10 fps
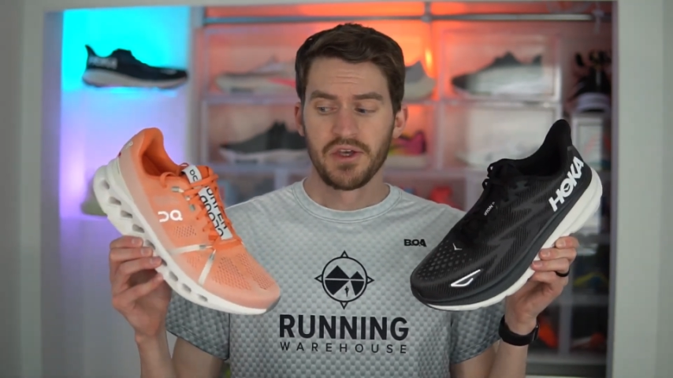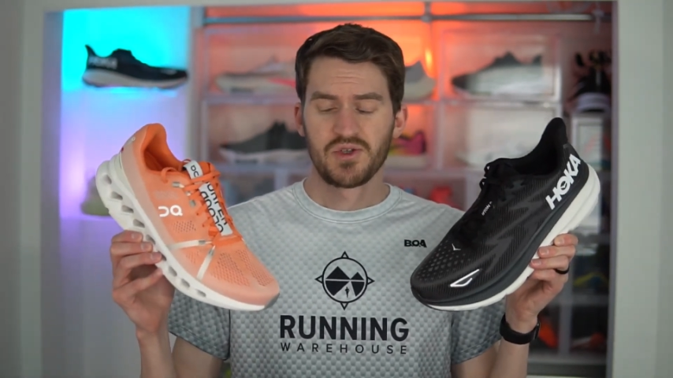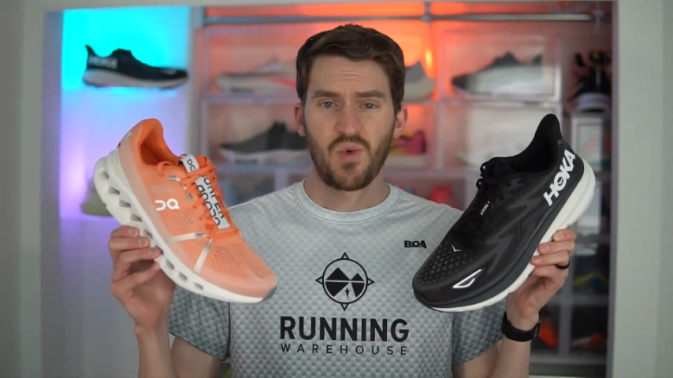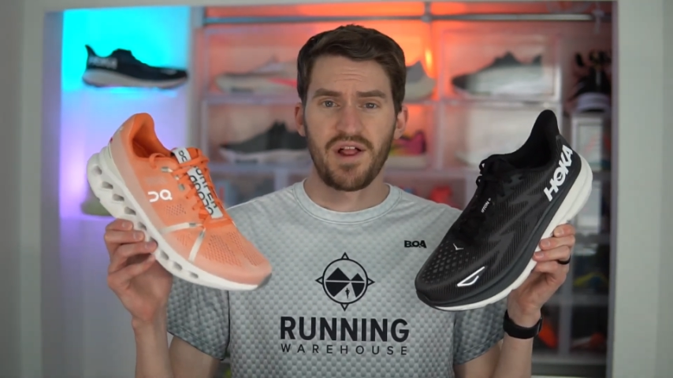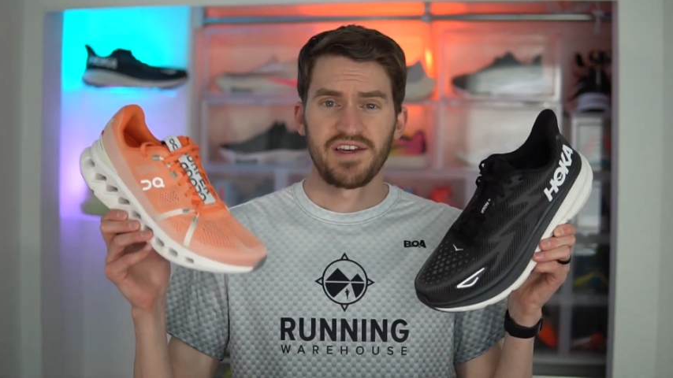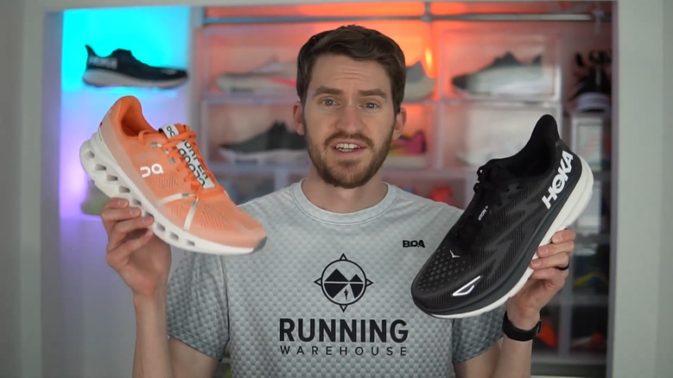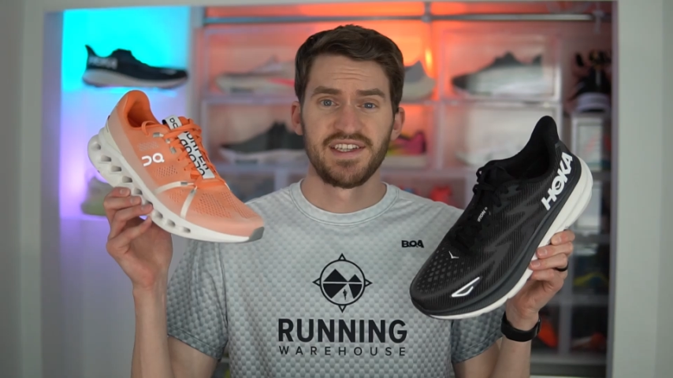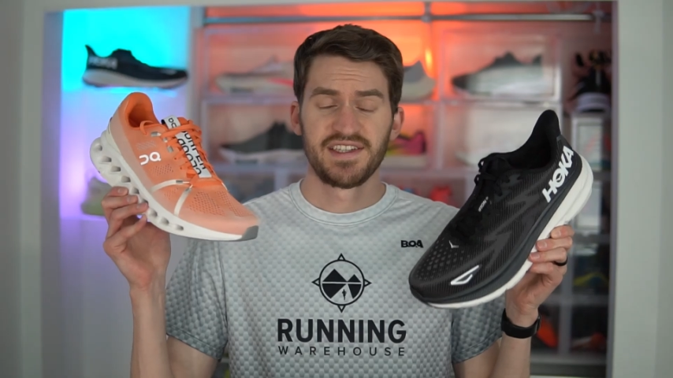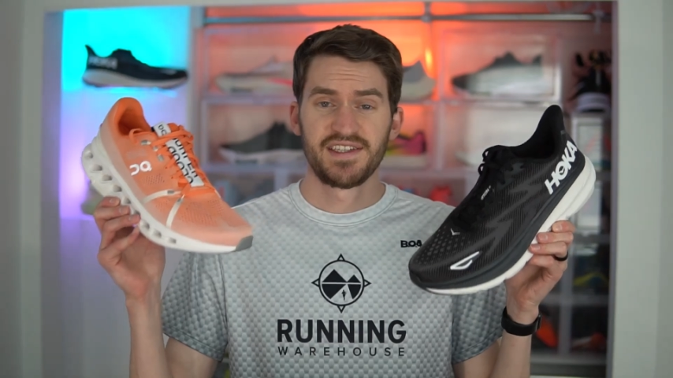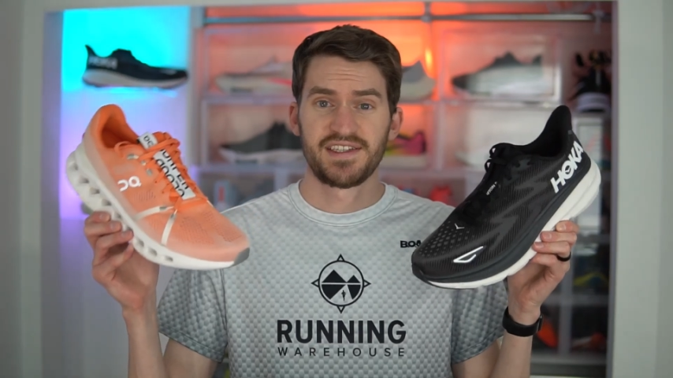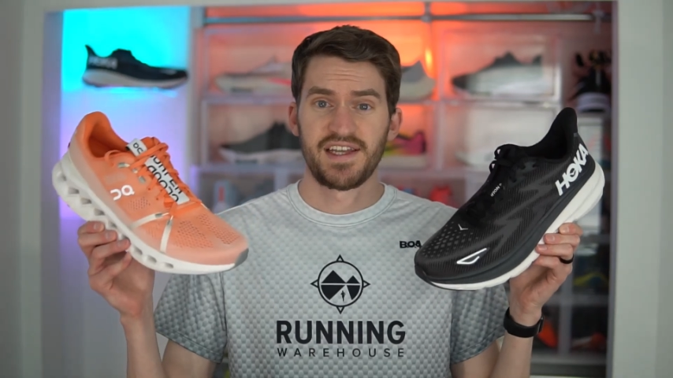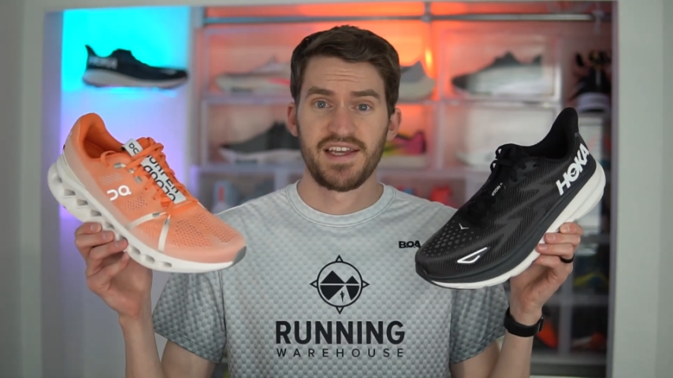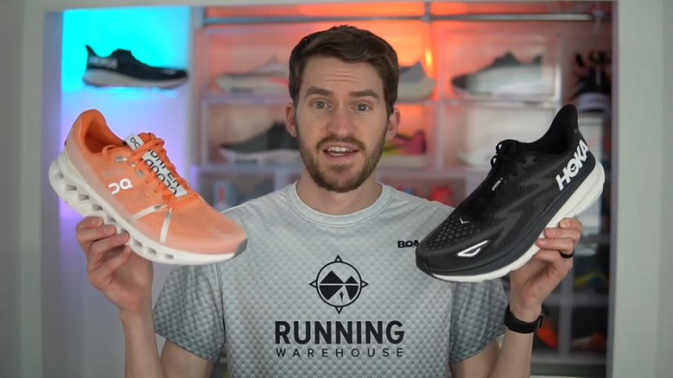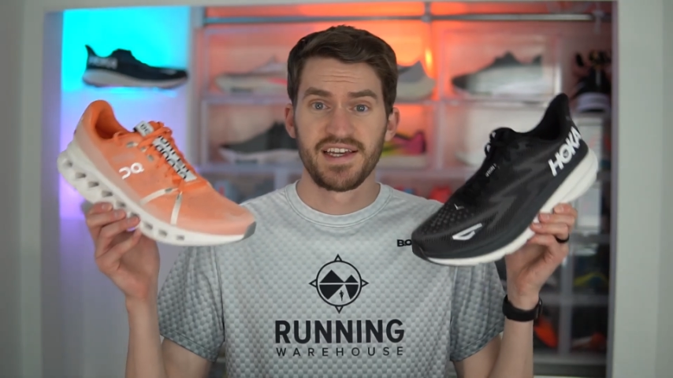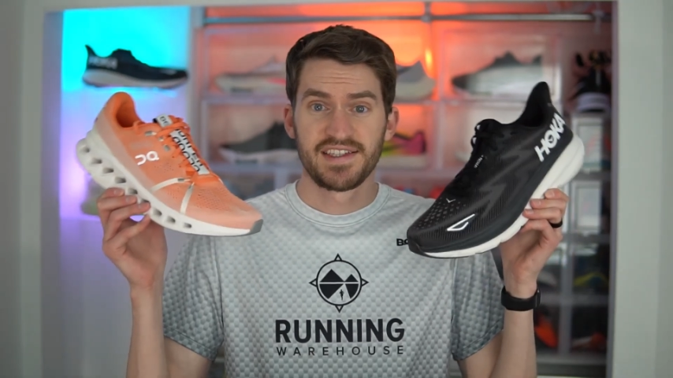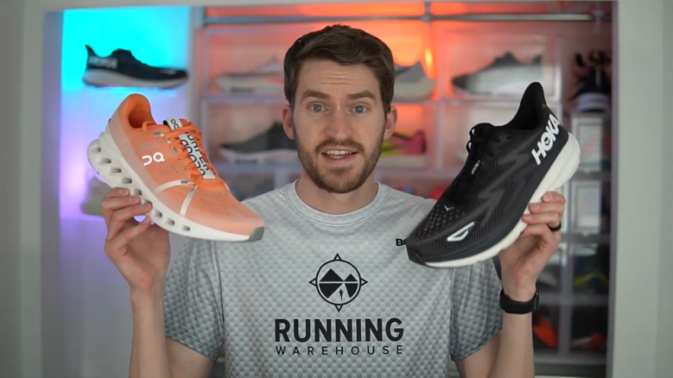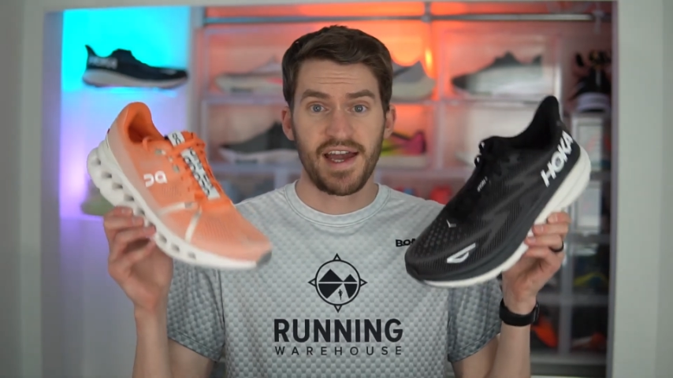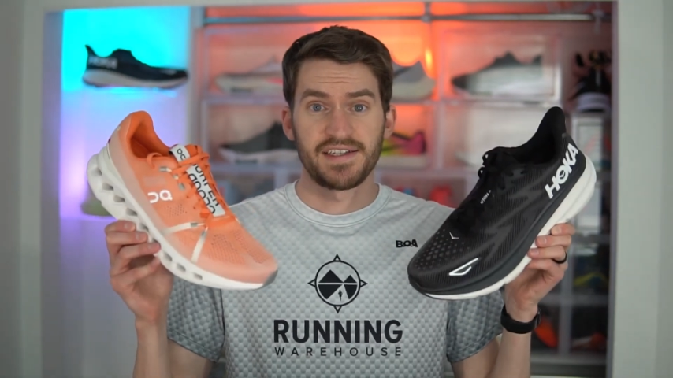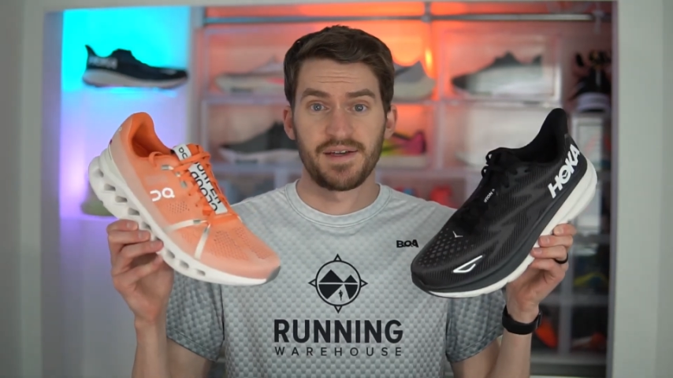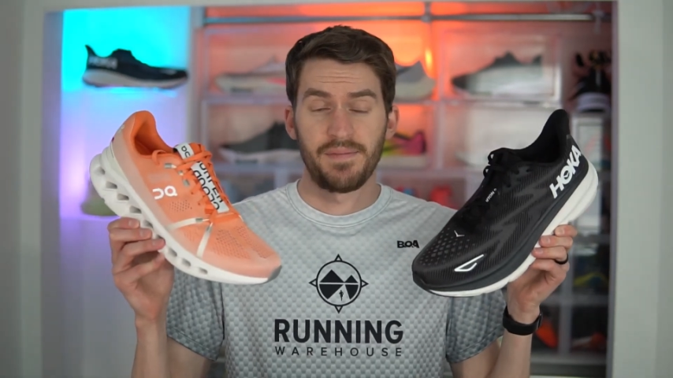So while it isn't an
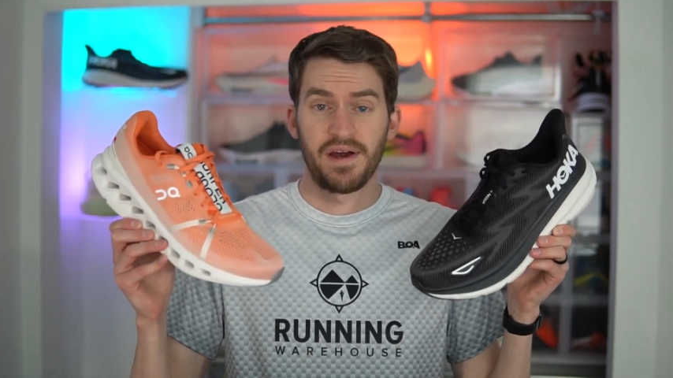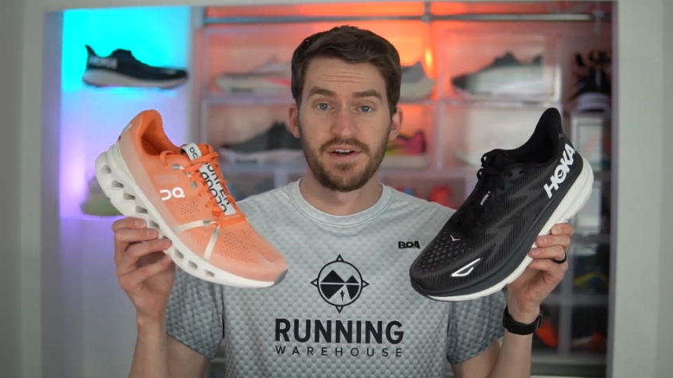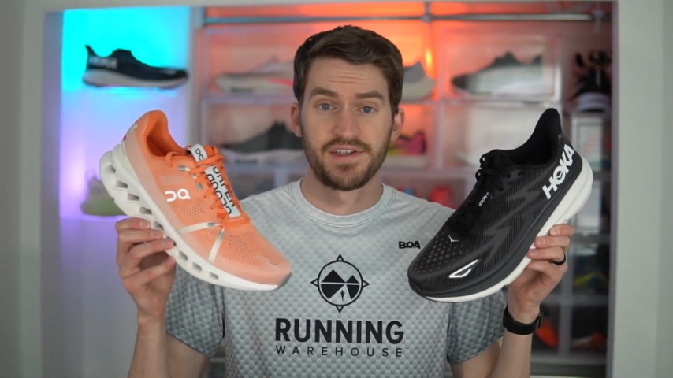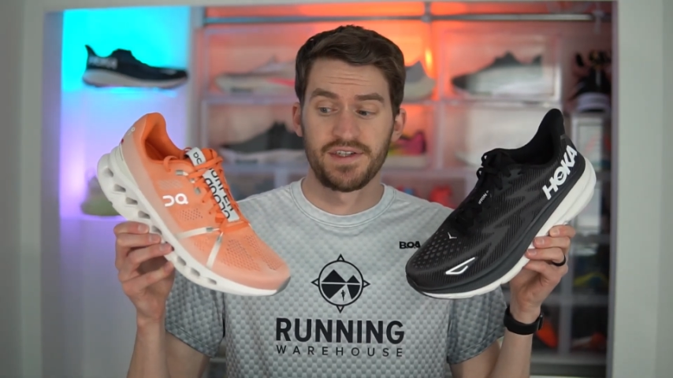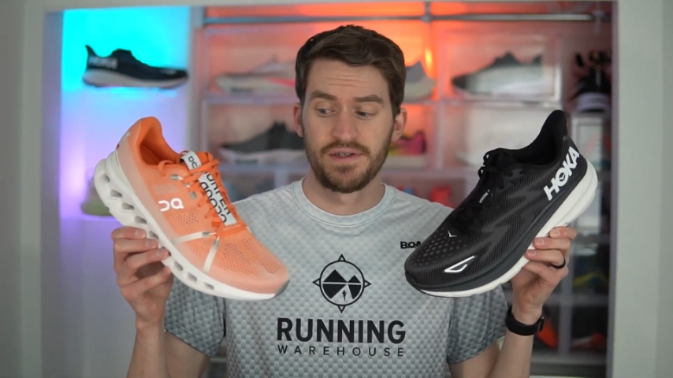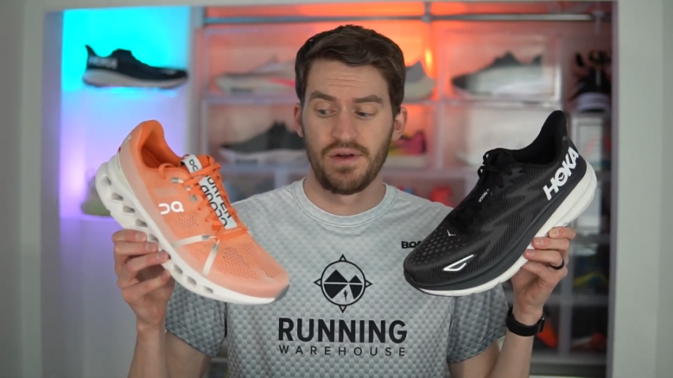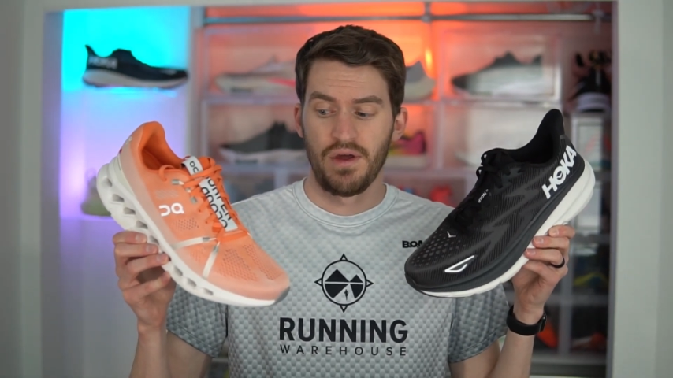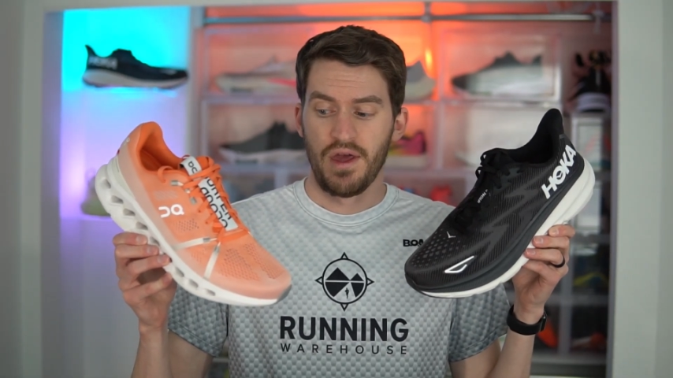exact comparison,